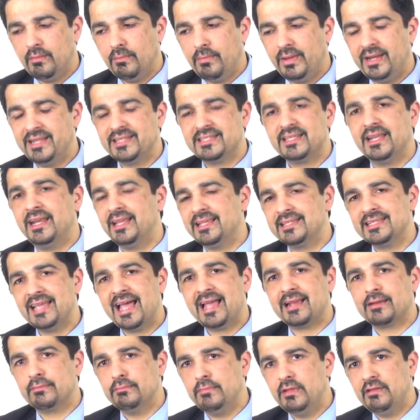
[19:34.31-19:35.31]
But it's an
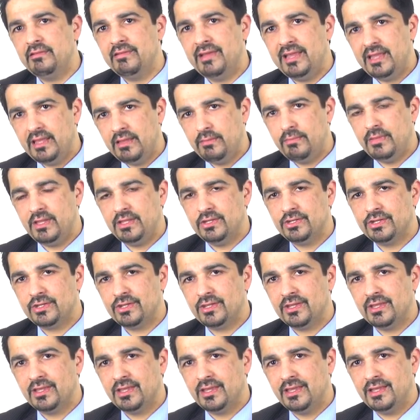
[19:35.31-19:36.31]
exact mirror
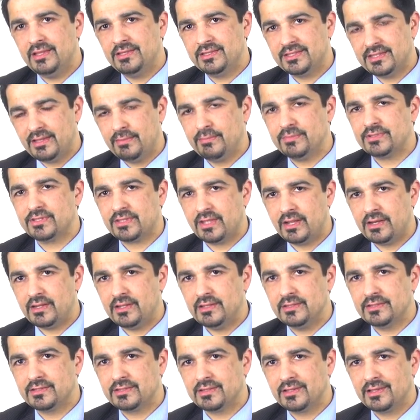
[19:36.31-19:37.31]
image in some
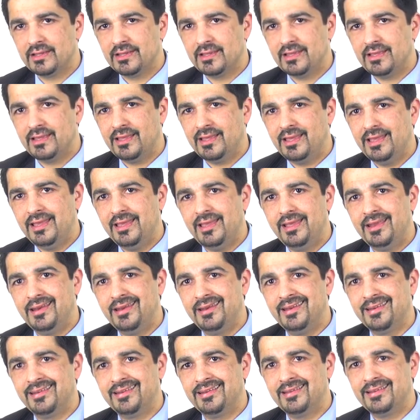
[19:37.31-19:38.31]
studies
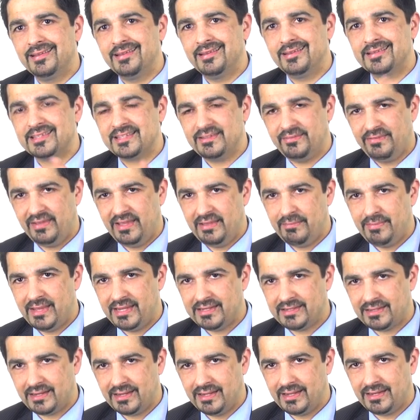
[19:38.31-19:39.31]
in severe
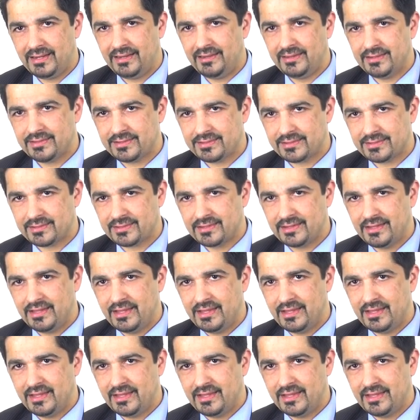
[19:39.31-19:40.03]
mental illness.